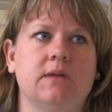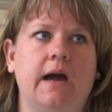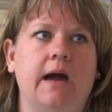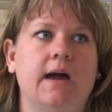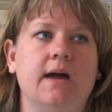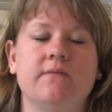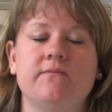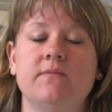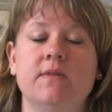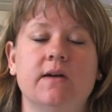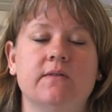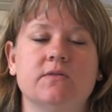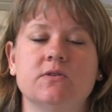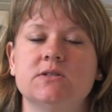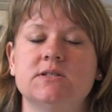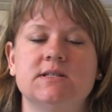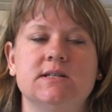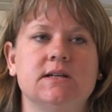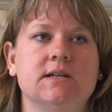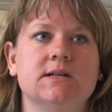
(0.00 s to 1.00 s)
I had
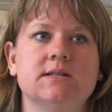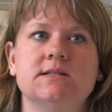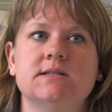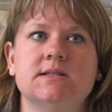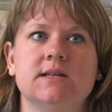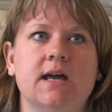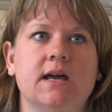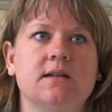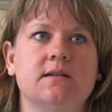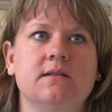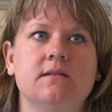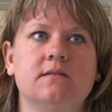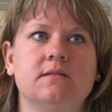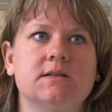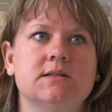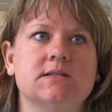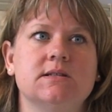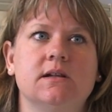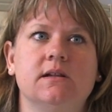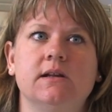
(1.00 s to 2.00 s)
never seen his skin
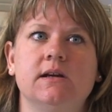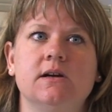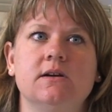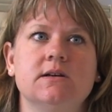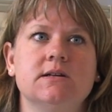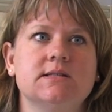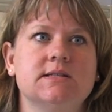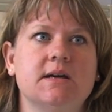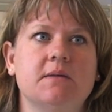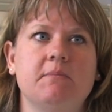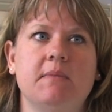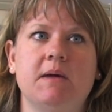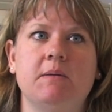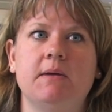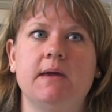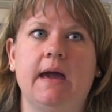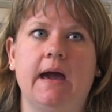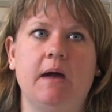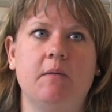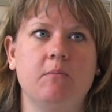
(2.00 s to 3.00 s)
this clear except
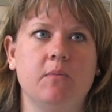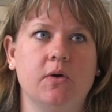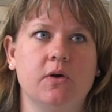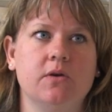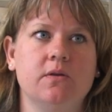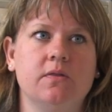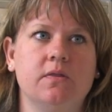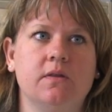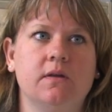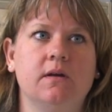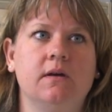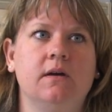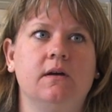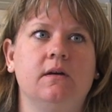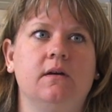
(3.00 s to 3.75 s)
maybe at birth.